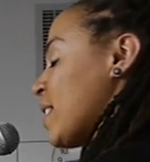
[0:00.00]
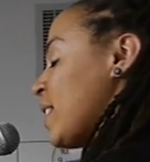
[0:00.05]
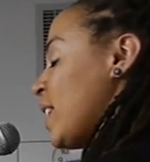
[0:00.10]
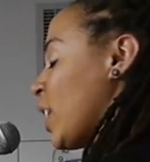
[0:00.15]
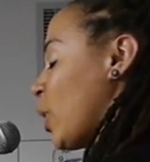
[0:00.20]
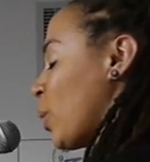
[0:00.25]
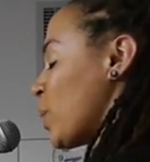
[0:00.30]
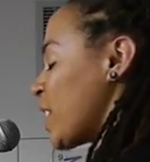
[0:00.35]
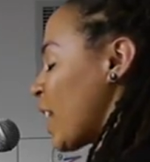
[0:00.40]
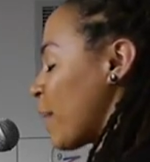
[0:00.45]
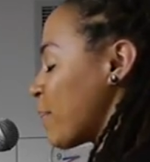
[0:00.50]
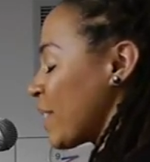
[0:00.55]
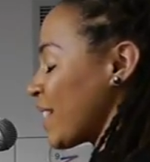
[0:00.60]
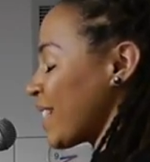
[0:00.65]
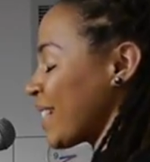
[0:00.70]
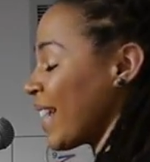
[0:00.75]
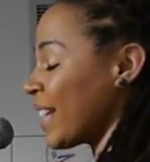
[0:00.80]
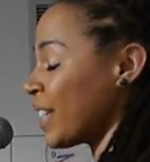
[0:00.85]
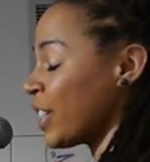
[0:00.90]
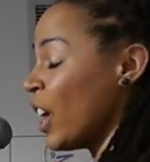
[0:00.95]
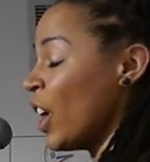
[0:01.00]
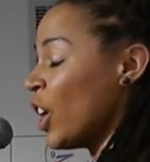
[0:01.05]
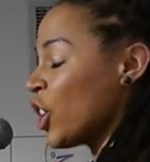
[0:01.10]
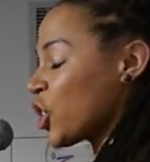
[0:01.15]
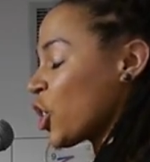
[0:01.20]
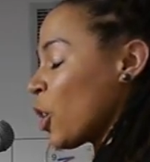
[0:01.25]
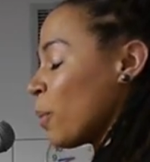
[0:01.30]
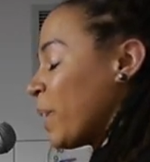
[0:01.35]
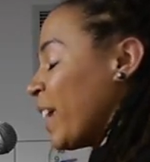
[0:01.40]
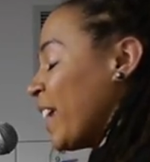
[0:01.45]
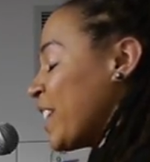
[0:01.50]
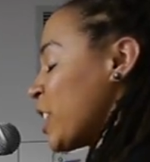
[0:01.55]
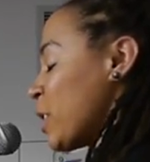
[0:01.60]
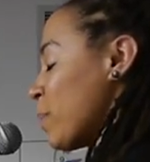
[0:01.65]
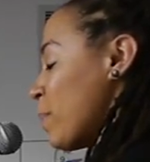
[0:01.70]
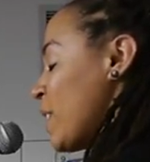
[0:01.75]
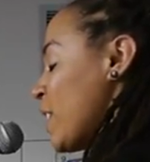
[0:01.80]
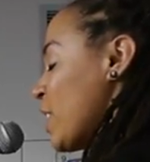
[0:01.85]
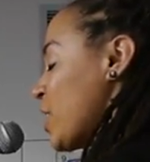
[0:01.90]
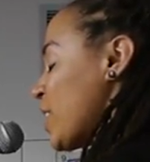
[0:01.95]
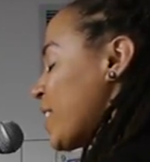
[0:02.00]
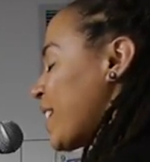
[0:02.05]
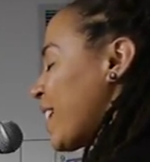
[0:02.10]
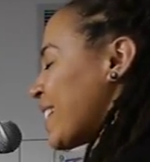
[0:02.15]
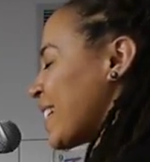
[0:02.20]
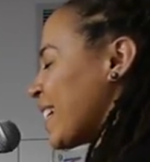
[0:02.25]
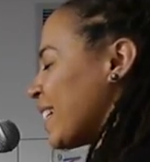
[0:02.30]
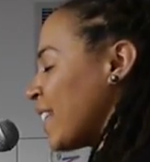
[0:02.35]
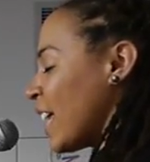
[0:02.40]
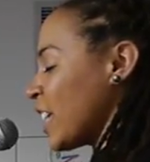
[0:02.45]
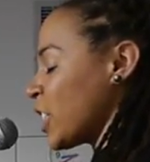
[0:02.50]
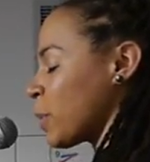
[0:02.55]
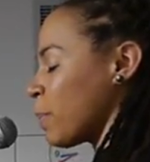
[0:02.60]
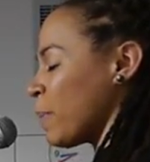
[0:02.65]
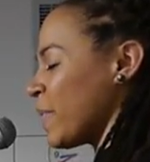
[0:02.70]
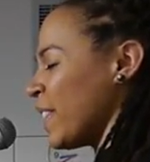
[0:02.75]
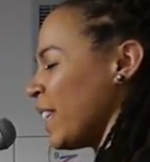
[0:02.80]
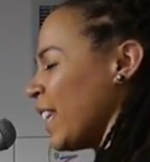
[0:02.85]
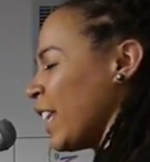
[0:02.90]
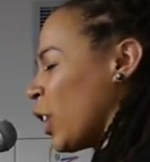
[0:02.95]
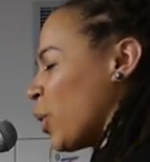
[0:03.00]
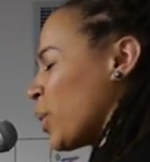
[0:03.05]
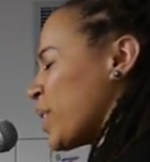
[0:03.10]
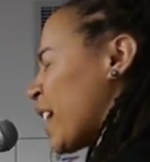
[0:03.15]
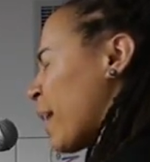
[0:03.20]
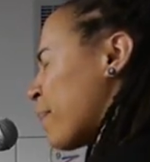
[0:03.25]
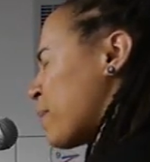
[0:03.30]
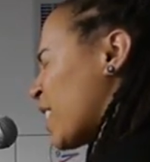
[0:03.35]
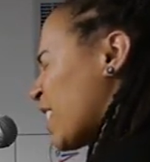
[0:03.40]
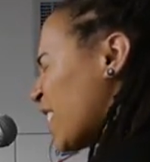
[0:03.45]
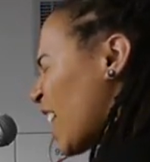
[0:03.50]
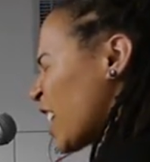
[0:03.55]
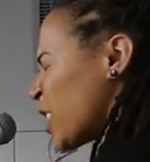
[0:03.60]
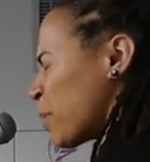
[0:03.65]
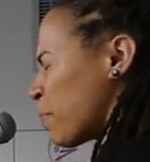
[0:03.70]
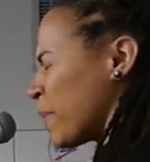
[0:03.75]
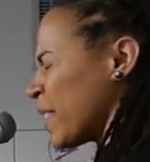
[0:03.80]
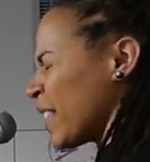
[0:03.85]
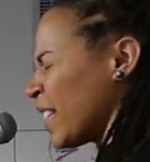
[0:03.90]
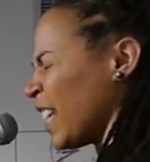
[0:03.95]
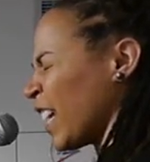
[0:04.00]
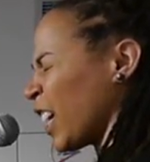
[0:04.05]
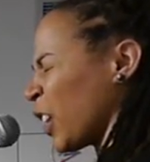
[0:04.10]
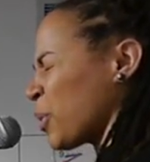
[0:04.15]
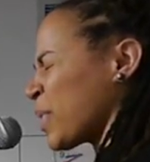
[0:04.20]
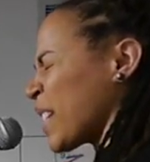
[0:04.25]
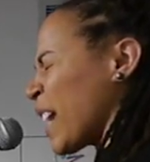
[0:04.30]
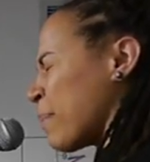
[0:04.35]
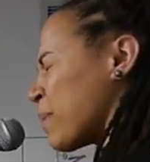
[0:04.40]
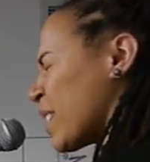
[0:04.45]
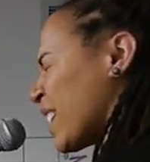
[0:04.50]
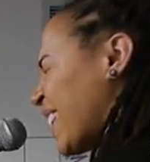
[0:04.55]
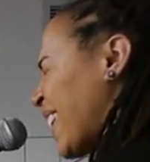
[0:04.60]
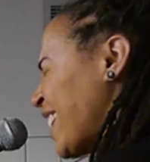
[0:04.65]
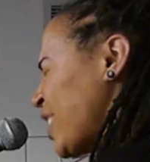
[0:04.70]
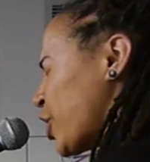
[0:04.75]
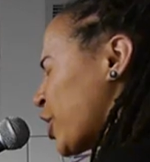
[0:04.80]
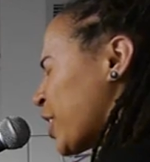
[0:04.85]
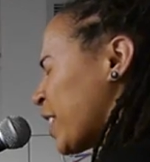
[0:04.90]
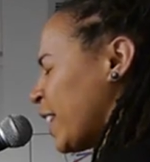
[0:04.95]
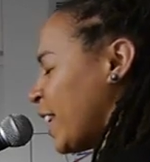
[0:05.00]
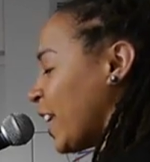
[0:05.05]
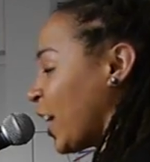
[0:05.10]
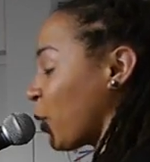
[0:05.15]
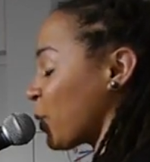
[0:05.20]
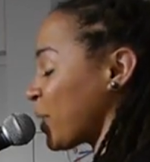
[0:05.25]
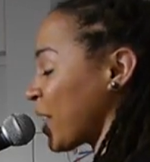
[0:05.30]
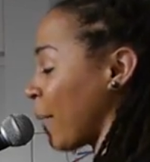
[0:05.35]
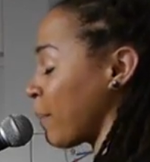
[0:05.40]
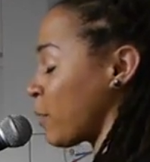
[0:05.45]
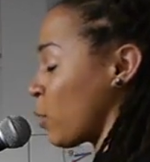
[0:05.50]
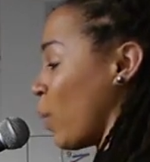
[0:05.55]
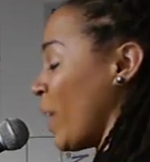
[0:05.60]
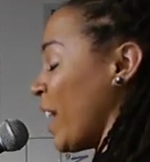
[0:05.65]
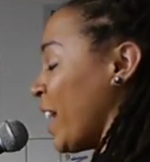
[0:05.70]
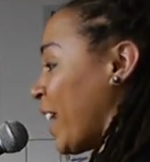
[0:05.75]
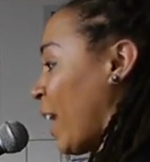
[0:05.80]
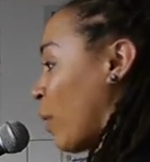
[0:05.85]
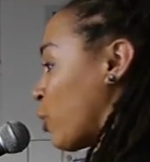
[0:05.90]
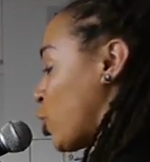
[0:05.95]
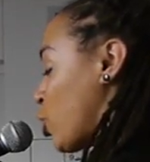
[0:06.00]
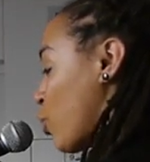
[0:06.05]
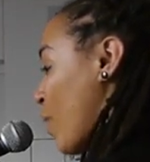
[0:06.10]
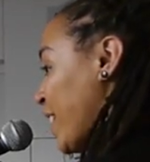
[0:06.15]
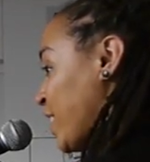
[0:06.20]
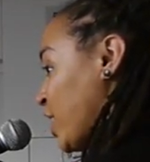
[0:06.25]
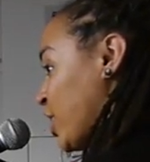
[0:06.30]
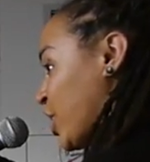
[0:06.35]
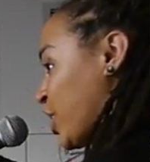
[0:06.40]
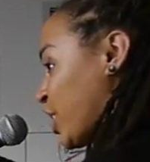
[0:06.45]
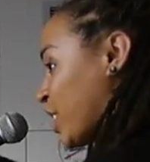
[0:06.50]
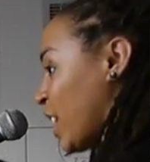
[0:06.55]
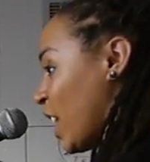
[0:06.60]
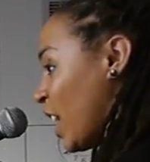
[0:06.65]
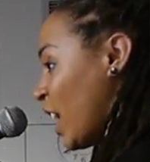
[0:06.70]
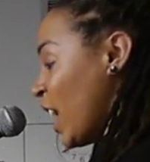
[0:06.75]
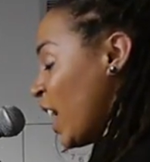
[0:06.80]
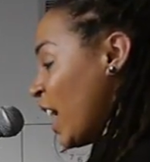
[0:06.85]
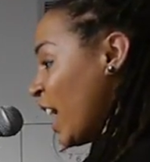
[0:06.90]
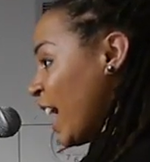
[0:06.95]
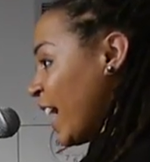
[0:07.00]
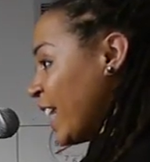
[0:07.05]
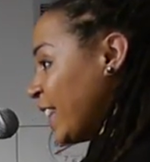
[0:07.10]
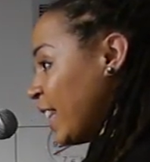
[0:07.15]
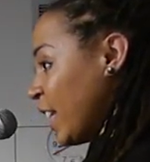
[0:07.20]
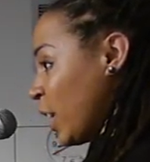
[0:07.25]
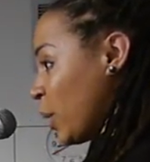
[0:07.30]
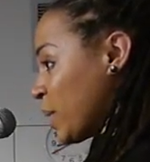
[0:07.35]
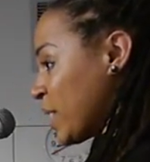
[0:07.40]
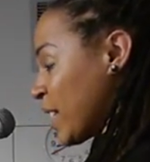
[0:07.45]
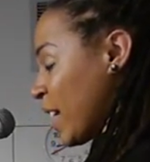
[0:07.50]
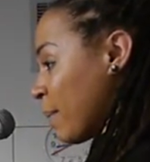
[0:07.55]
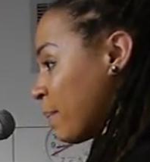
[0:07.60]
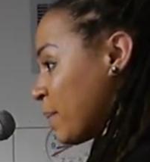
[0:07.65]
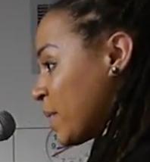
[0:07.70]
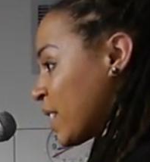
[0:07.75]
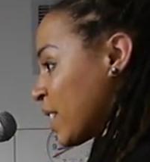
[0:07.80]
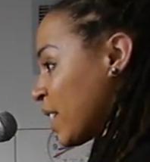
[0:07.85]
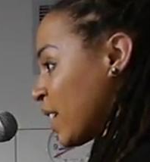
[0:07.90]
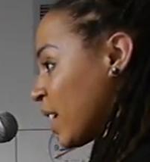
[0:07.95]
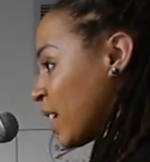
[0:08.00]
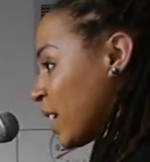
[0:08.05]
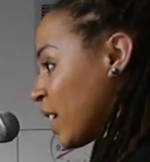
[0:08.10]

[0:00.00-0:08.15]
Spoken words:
the liquid tabs. I said, stop kissing me, she says, clasping the liquid tabs, clenching the liquid tabs. We are now drenched in liquid tabs.